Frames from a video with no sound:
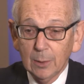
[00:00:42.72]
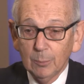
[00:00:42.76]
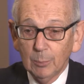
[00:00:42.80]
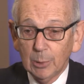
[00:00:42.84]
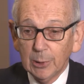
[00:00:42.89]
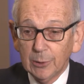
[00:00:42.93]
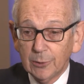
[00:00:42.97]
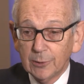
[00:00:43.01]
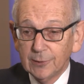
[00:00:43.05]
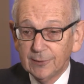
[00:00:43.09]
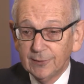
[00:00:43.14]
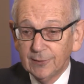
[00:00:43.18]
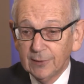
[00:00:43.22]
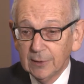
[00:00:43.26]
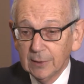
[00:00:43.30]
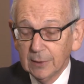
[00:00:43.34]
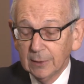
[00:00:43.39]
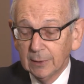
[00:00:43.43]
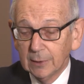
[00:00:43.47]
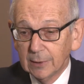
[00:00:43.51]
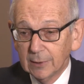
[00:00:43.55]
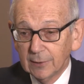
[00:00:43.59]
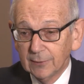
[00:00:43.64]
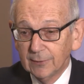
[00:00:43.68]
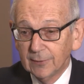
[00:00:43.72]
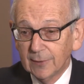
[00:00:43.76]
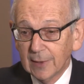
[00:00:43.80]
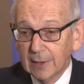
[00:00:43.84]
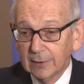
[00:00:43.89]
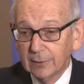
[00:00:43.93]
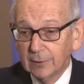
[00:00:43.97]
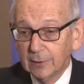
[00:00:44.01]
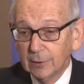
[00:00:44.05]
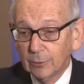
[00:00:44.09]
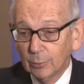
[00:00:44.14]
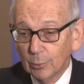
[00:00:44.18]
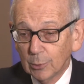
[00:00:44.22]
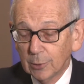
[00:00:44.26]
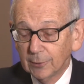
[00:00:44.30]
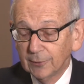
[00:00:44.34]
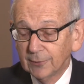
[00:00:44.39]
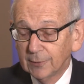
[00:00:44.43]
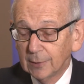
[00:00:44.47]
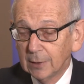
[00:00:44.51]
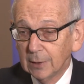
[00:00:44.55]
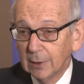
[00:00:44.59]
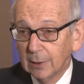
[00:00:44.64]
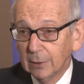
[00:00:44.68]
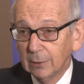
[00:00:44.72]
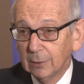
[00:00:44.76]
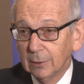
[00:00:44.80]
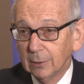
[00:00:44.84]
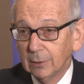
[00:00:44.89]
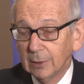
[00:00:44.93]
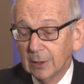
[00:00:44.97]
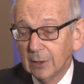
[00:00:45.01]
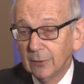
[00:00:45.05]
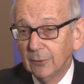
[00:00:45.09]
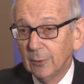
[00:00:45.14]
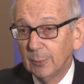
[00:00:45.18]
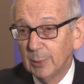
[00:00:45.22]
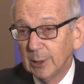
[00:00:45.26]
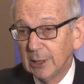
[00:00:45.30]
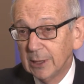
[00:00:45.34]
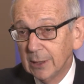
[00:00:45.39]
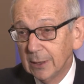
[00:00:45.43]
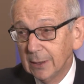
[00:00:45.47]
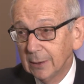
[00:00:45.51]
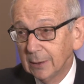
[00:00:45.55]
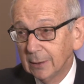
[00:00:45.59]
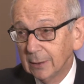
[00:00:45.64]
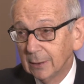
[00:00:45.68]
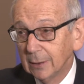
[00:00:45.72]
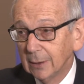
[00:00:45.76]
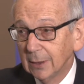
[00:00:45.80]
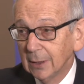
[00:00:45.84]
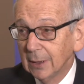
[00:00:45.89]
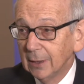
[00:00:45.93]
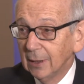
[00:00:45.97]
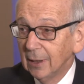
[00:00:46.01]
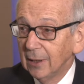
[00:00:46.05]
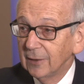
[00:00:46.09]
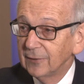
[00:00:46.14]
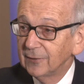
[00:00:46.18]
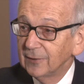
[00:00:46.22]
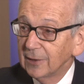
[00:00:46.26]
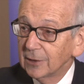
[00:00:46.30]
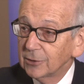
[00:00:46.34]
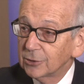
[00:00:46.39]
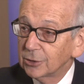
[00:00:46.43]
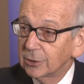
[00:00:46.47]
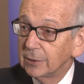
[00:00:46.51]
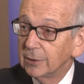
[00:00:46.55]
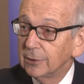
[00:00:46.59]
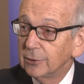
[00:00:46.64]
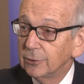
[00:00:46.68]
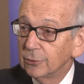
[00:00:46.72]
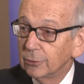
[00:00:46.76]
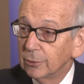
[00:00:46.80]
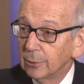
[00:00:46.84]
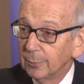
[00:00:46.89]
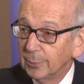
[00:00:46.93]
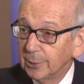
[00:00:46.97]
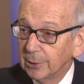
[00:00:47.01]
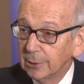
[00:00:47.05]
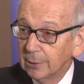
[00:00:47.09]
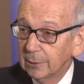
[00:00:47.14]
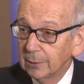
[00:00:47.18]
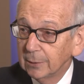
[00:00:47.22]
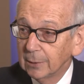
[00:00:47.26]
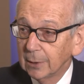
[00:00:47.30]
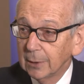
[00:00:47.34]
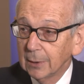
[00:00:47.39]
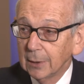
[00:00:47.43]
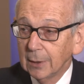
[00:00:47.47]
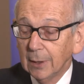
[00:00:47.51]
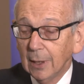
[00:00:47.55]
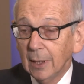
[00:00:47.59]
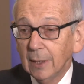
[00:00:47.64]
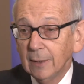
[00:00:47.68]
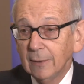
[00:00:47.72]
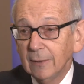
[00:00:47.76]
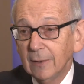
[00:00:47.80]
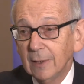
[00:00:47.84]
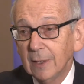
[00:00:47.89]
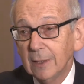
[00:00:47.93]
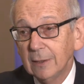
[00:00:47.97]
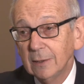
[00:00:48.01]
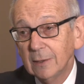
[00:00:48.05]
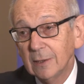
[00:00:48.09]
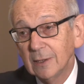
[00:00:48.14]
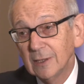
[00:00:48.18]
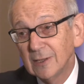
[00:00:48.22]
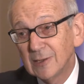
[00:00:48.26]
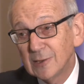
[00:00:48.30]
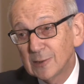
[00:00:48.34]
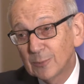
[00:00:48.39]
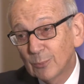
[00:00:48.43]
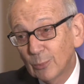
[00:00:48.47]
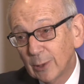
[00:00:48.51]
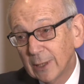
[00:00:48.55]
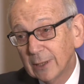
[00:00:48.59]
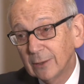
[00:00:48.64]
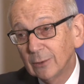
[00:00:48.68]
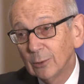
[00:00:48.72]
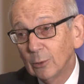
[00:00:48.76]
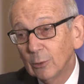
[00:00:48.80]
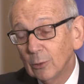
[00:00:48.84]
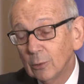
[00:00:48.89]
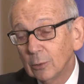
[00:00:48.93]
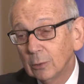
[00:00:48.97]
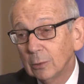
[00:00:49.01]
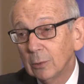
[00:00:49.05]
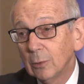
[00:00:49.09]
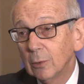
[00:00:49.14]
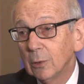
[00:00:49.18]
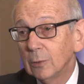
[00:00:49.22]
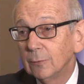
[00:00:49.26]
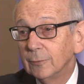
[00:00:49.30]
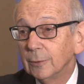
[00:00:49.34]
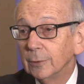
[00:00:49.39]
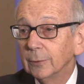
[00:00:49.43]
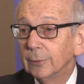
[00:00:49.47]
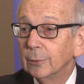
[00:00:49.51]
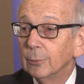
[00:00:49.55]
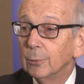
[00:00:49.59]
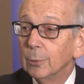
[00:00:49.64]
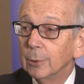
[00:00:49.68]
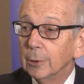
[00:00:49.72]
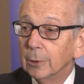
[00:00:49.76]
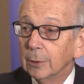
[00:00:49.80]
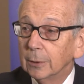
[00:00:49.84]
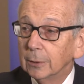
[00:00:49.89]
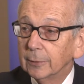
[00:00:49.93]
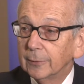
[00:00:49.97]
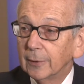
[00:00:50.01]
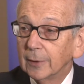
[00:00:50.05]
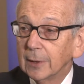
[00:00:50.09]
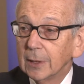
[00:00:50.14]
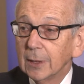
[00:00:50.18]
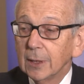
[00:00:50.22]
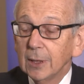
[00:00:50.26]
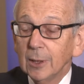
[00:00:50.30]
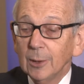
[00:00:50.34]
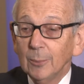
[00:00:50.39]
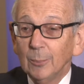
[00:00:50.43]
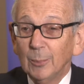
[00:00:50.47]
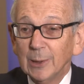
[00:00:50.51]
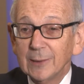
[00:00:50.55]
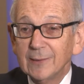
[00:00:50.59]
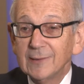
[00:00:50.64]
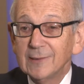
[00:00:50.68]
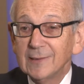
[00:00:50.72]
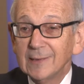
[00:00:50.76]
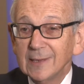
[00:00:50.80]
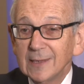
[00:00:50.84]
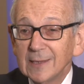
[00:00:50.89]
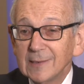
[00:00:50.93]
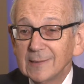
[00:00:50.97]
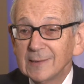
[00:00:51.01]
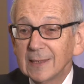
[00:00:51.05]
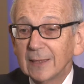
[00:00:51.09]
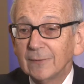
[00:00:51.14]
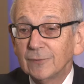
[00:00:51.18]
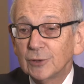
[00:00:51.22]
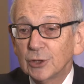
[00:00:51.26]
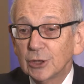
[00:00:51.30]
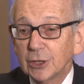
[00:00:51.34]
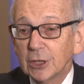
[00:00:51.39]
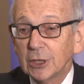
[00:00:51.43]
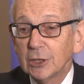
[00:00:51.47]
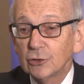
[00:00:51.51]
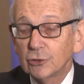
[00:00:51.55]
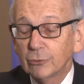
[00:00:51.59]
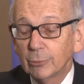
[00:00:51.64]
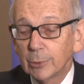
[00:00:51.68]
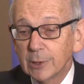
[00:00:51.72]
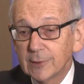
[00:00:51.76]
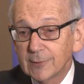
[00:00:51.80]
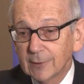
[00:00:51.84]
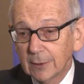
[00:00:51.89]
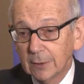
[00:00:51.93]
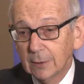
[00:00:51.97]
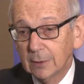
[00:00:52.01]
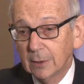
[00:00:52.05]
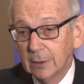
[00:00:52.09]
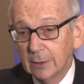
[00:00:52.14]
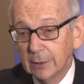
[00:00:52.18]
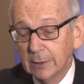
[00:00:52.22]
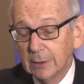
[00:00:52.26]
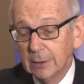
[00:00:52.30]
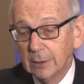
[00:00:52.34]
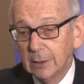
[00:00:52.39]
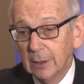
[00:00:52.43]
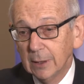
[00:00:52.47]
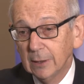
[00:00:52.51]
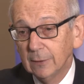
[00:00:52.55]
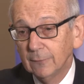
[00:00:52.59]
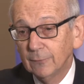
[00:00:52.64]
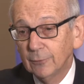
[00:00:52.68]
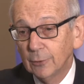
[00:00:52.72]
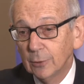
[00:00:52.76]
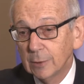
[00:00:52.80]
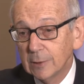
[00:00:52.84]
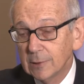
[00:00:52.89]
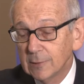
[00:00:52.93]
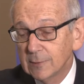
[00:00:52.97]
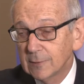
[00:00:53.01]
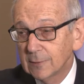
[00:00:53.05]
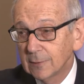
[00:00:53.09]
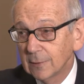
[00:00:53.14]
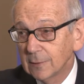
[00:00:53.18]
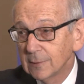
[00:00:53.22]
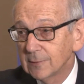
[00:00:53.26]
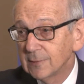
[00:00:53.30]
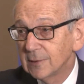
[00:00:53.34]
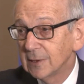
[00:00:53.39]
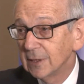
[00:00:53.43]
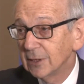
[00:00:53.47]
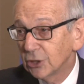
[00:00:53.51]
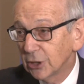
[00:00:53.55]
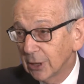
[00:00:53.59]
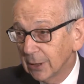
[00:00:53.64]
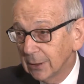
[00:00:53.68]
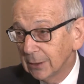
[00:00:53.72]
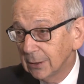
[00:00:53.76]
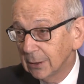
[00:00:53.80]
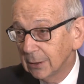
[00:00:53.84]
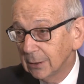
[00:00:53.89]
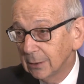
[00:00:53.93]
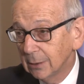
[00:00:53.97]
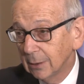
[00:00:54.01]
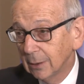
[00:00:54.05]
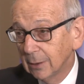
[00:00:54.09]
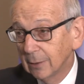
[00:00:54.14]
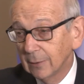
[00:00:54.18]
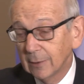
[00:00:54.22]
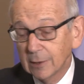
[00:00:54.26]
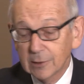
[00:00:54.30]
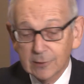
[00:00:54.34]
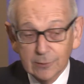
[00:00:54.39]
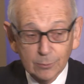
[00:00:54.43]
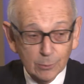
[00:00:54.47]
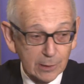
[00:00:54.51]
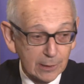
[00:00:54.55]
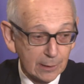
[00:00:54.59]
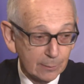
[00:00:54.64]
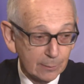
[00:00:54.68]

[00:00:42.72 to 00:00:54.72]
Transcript: But the thing is that it was, uh, in the beginning, essentially European, and then it spread all over the world. But things have changed recently, and for instance, in China, and that's why